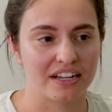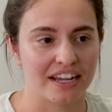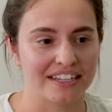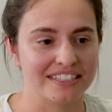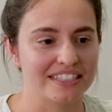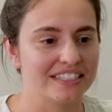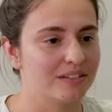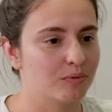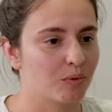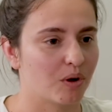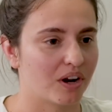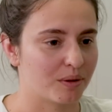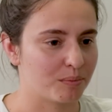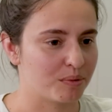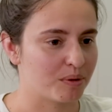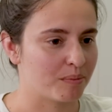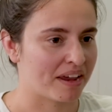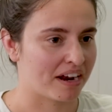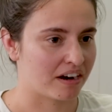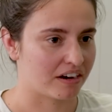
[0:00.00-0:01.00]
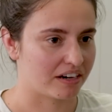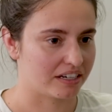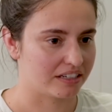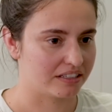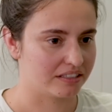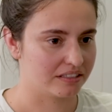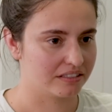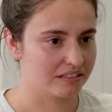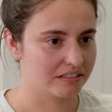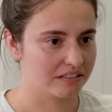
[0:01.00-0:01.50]
didn't want to be
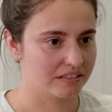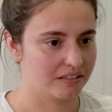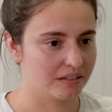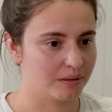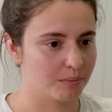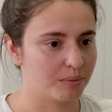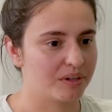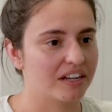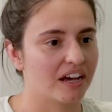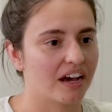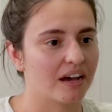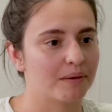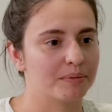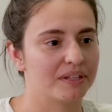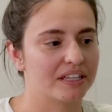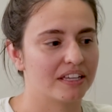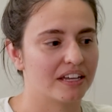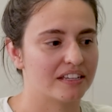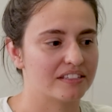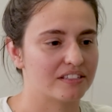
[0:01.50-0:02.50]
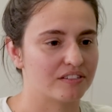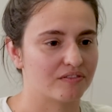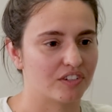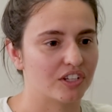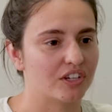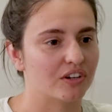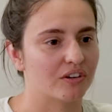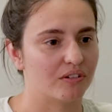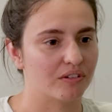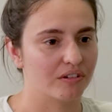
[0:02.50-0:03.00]
married, but not because of
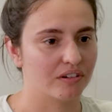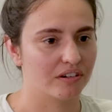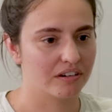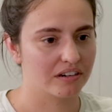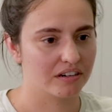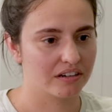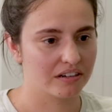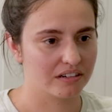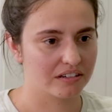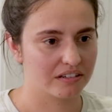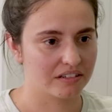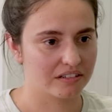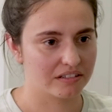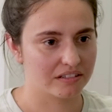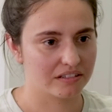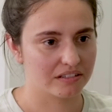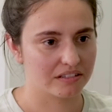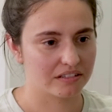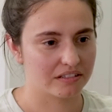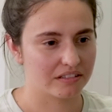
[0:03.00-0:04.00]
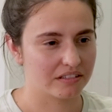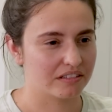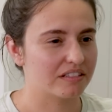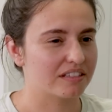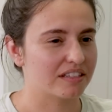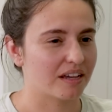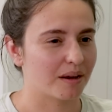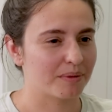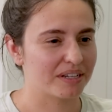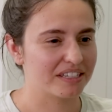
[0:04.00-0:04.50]
you.
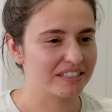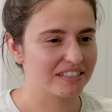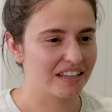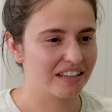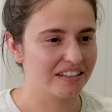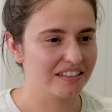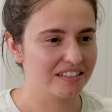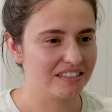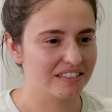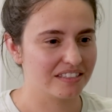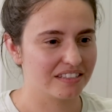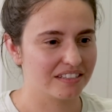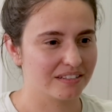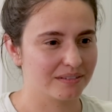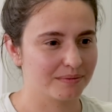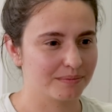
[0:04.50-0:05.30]
Does that make sense?